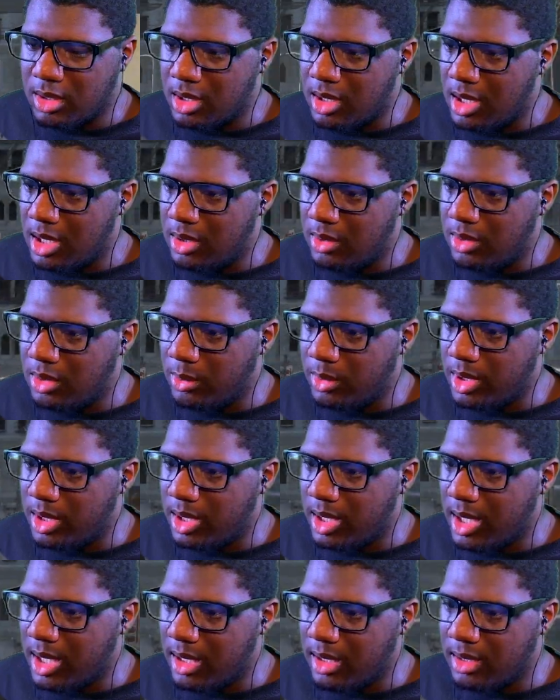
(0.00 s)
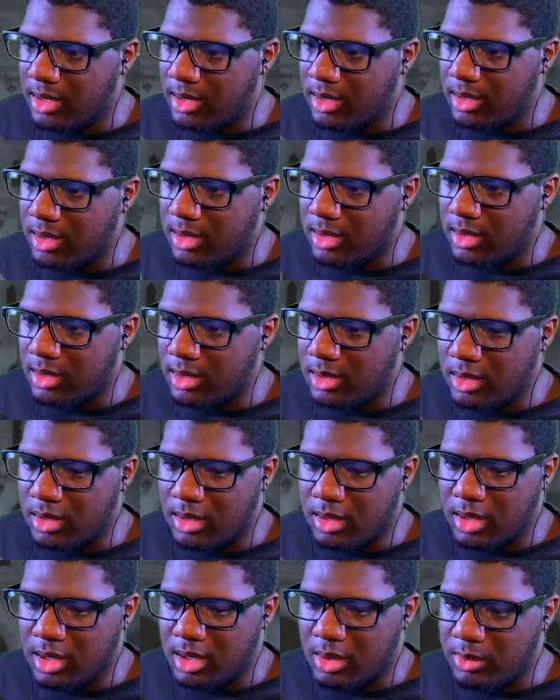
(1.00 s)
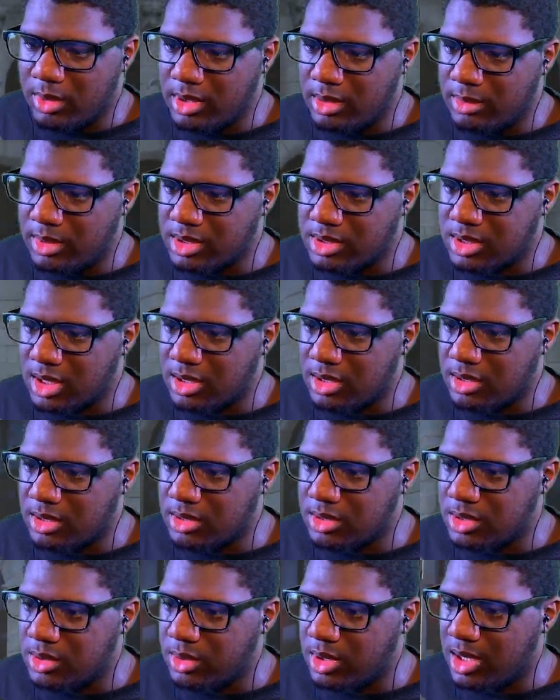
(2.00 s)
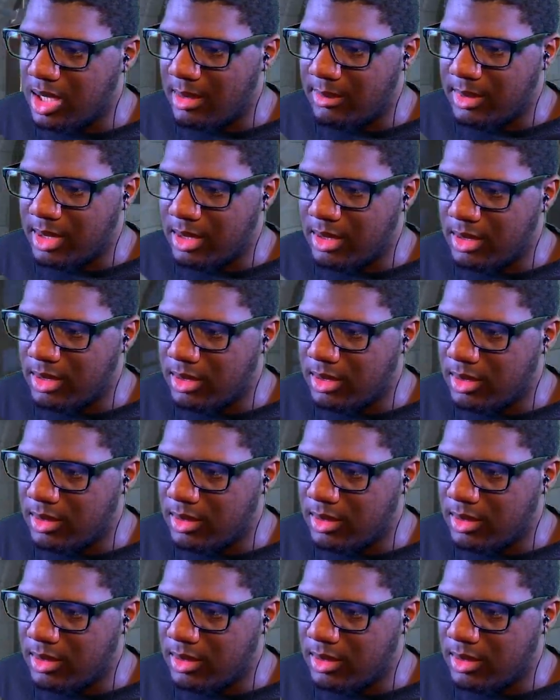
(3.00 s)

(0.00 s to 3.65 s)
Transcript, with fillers: I don't know where they at. I don't want them to start shooting at me.